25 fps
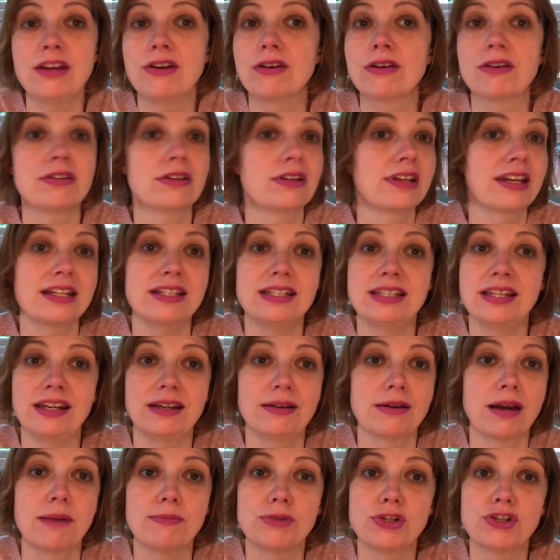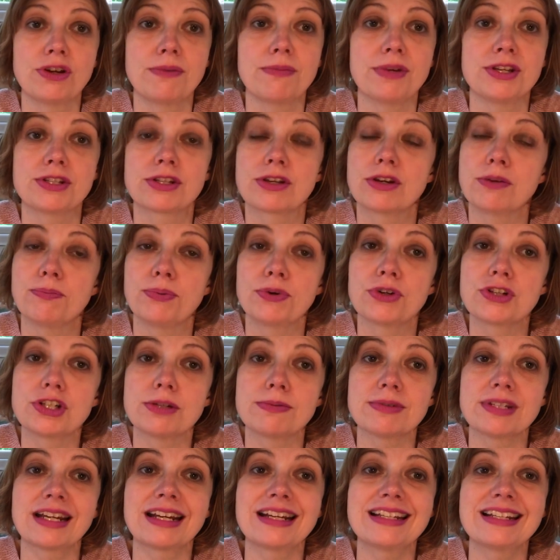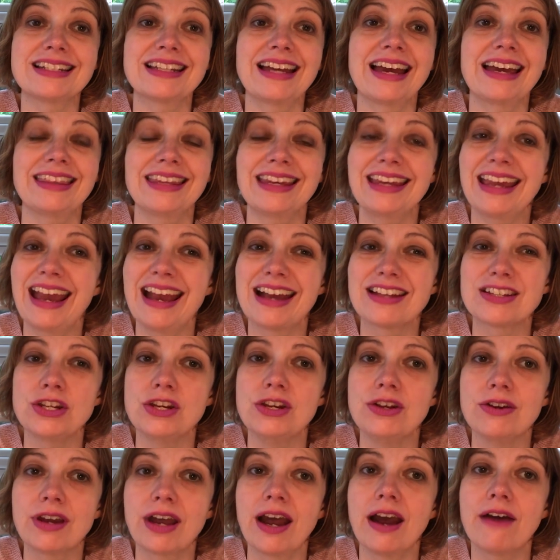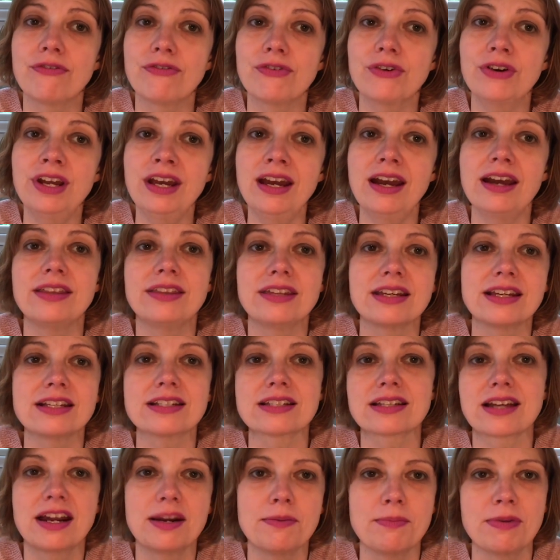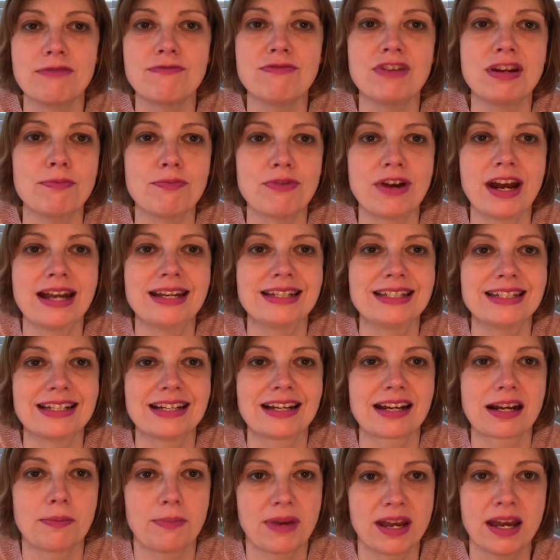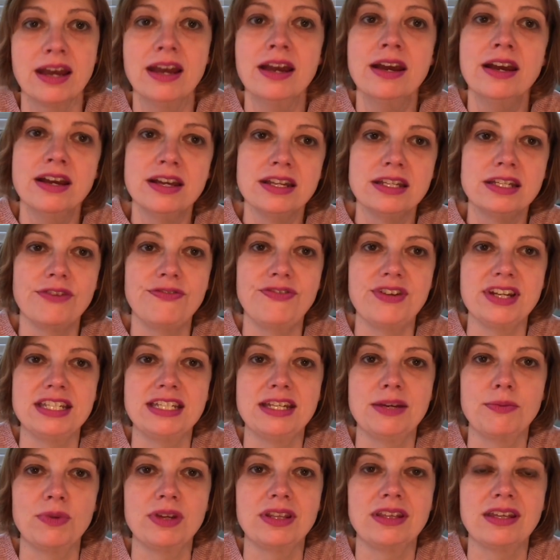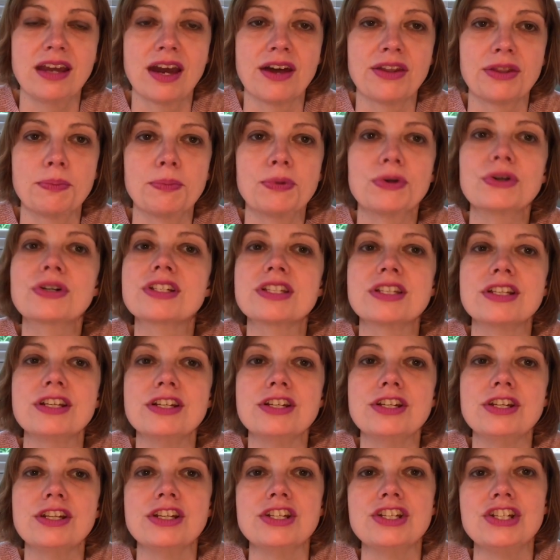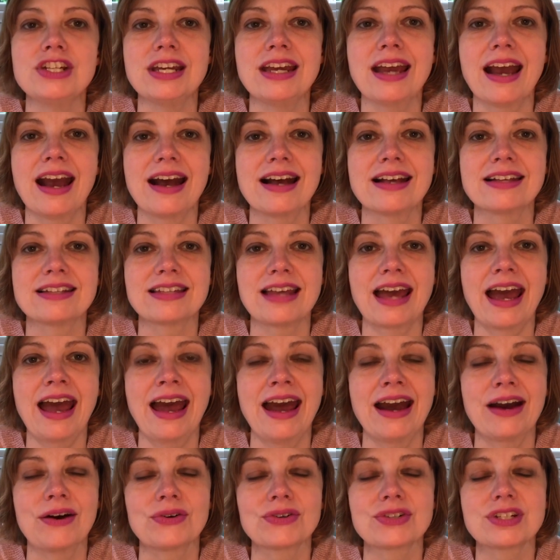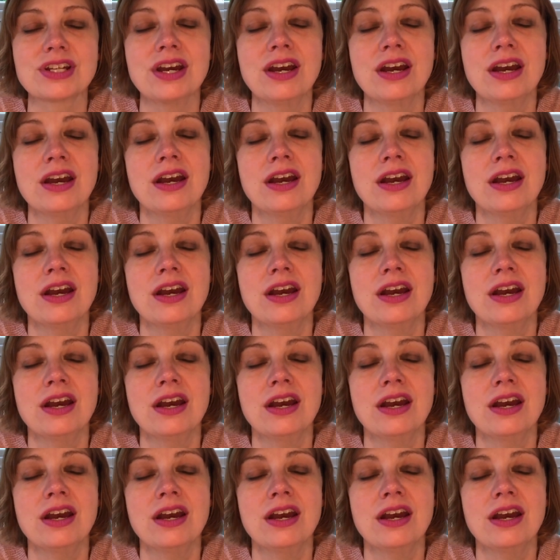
You can get it, I'm sure, in most good bookshops. Like I say, I think it has a new cover on it. I think it's kind of been rebranded a little bit to fit in with the other books that she has out.